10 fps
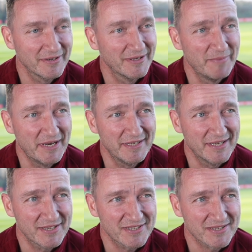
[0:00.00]

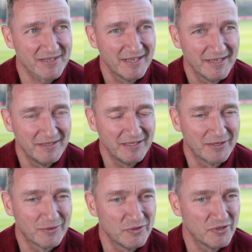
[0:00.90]
Benitez
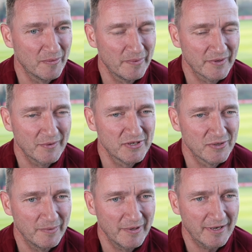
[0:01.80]
did a great
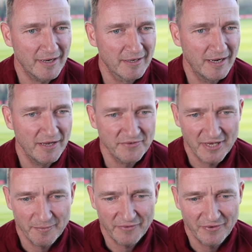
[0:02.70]
job at the
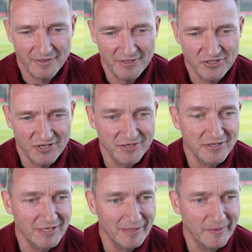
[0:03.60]
halftime. I think he
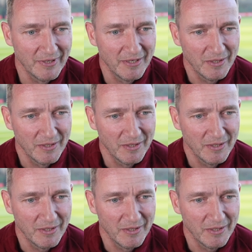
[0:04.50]
changed the team.